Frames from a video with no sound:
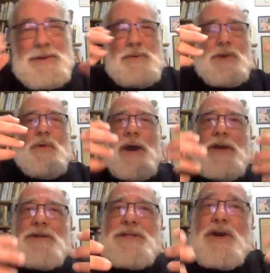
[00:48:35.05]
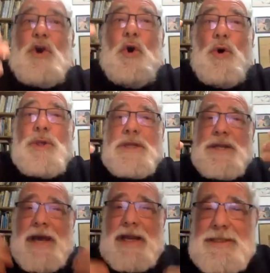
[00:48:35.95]
but it requires a cold
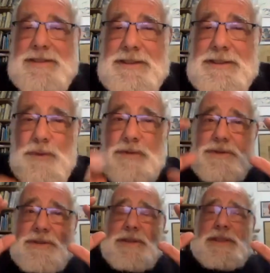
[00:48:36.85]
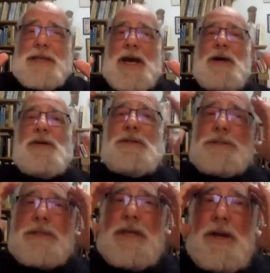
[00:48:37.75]
analysis where you sit down and you
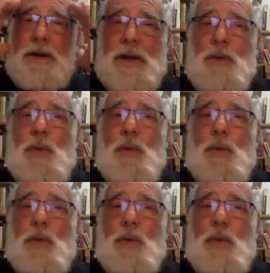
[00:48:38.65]
say, all right,